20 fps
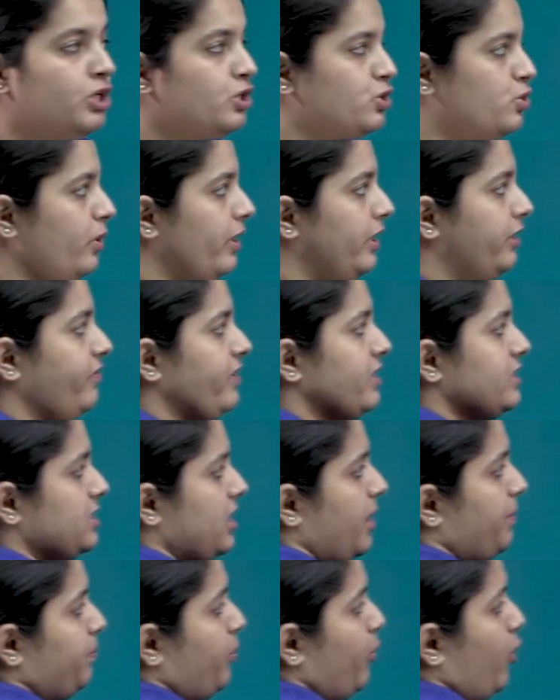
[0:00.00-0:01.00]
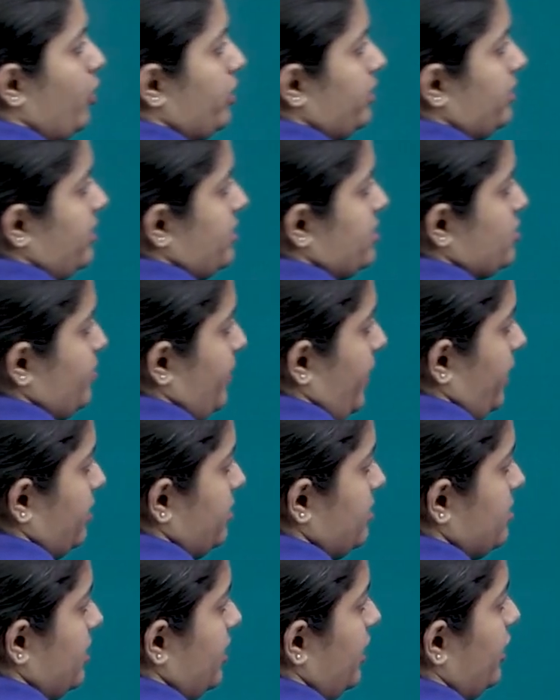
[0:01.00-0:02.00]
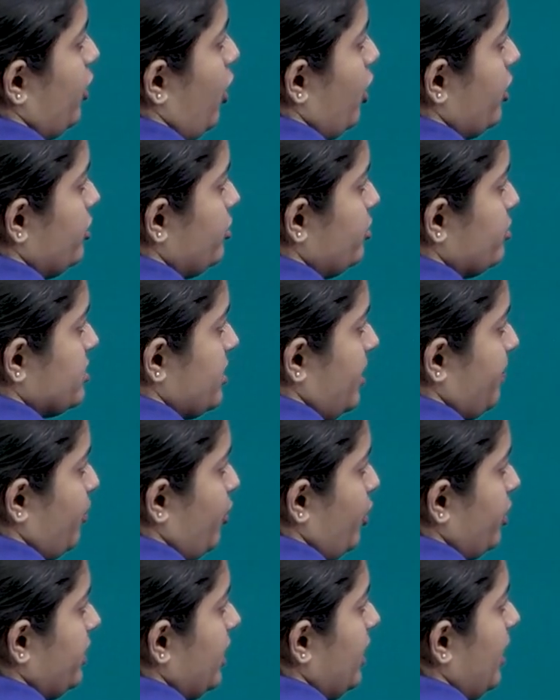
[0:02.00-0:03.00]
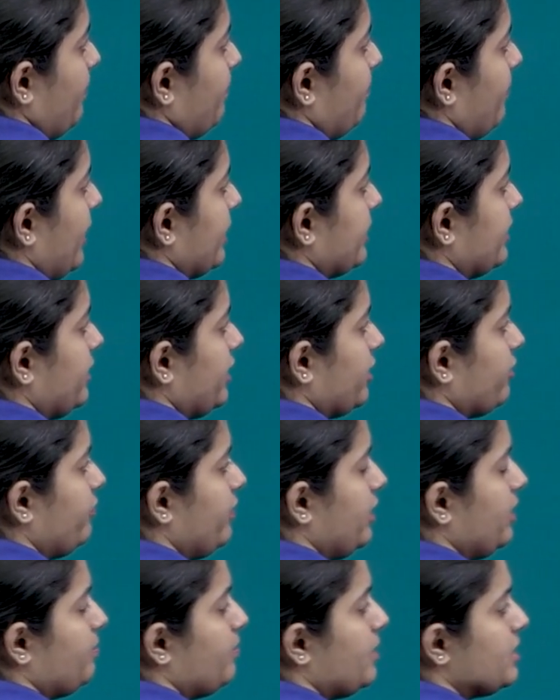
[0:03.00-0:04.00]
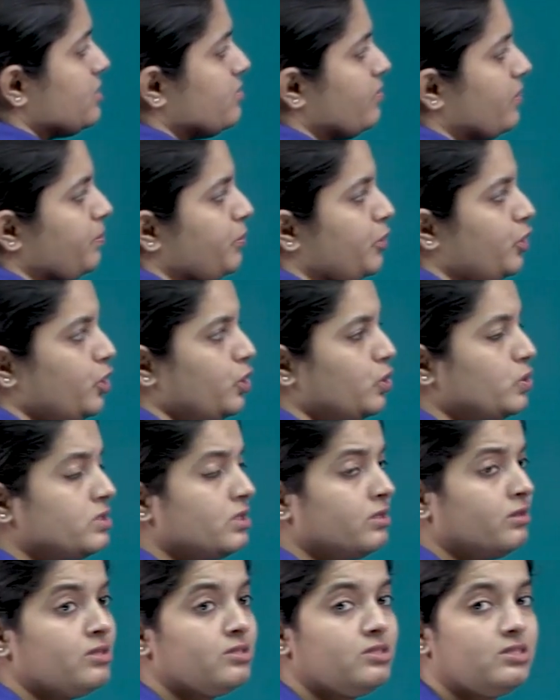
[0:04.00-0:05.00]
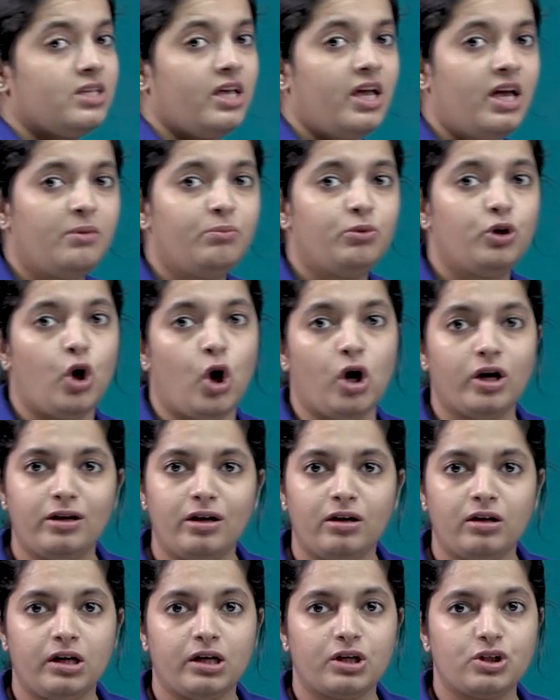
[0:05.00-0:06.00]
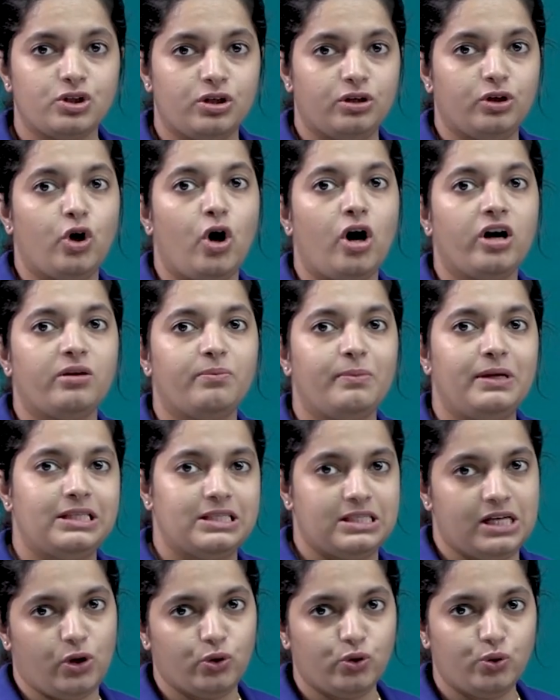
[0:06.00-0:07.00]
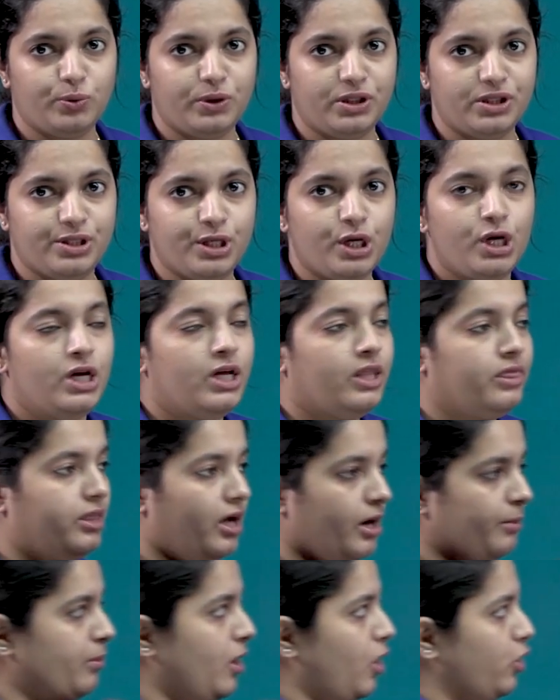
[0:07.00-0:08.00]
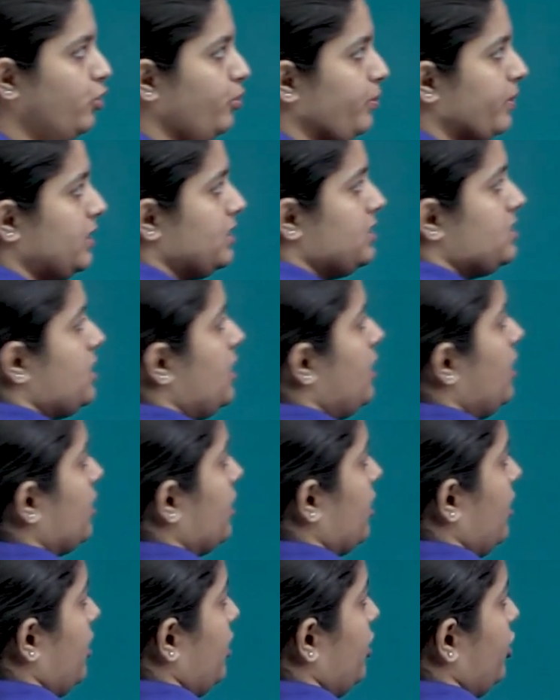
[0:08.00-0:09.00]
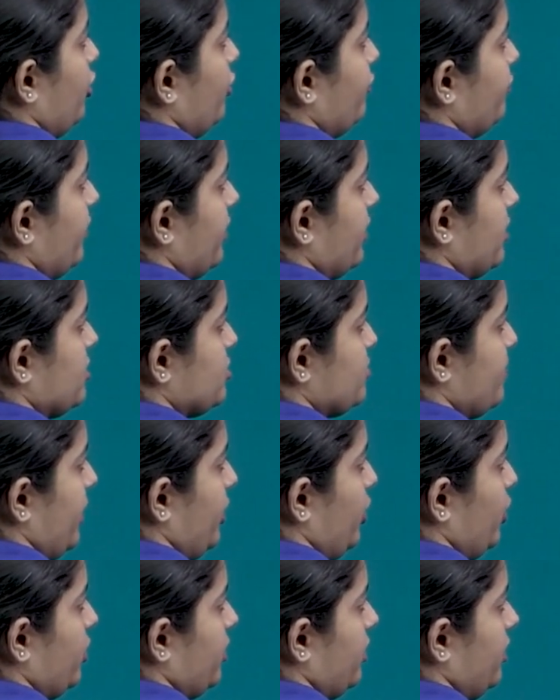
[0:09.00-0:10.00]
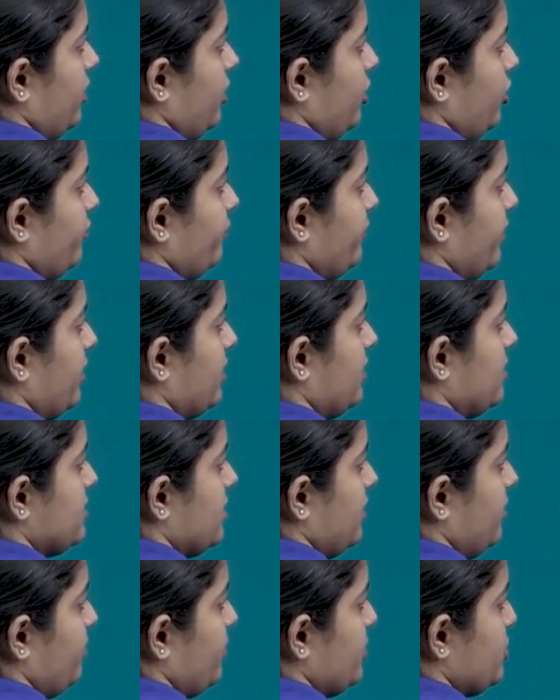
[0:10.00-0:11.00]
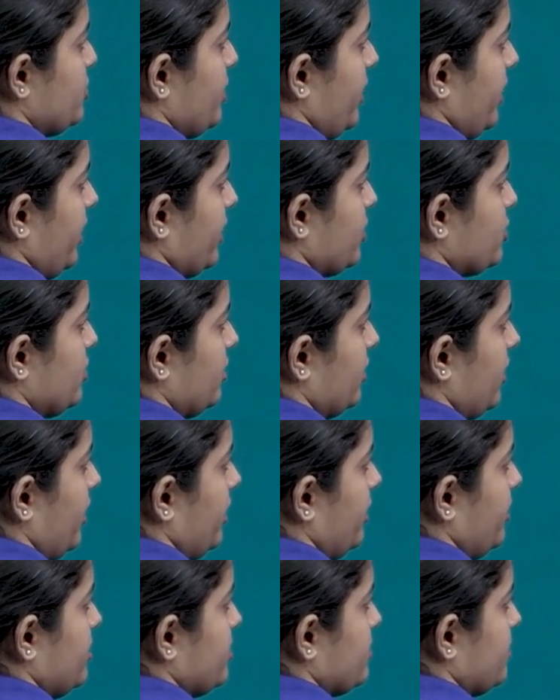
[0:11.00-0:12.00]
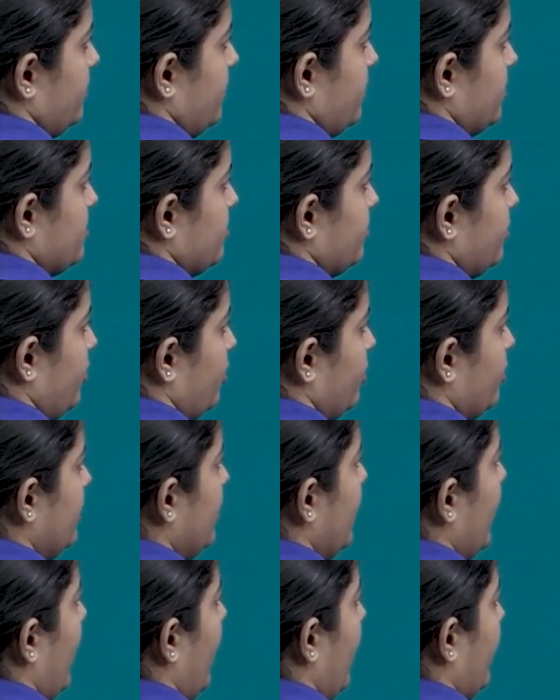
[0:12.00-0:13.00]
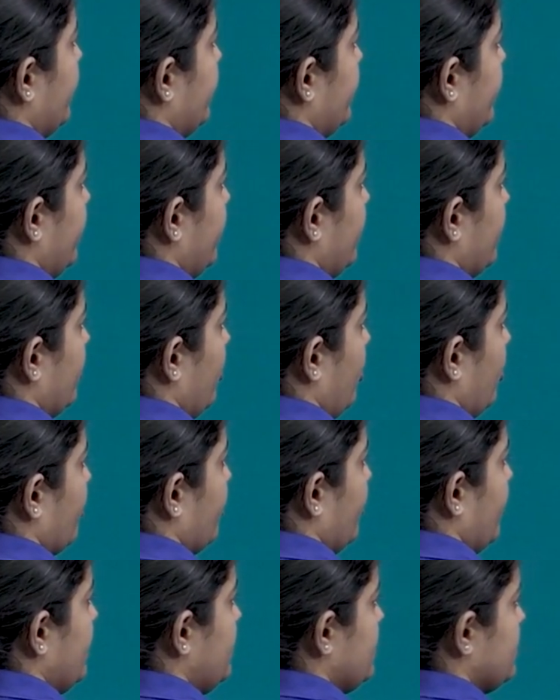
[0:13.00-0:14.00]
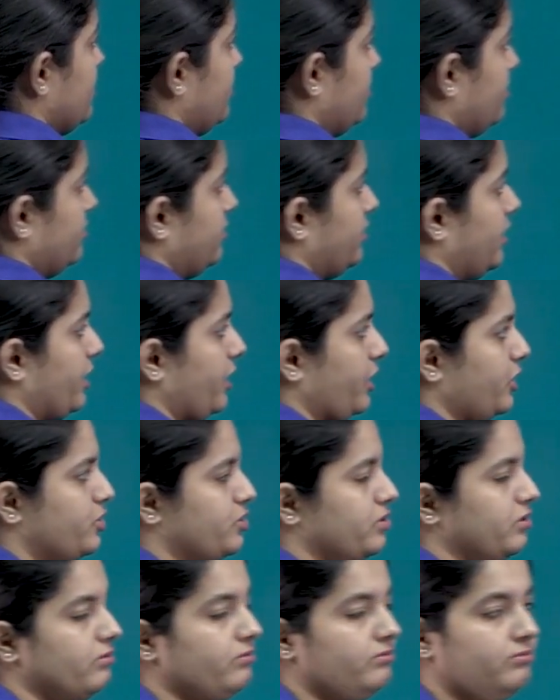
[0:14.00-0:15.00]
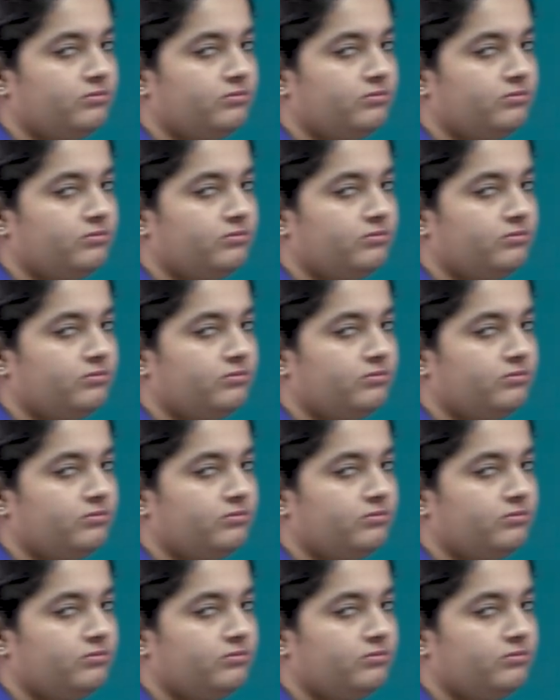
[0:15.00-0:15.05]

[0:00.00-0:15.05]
So, it will support this one. In order to support, magnetic field must be produced in the same dot direction. Dot means outwards, thumb outwards, curl your fingers. When you curl your fingers, in which direction current is going to go? Anti-clockwise direction.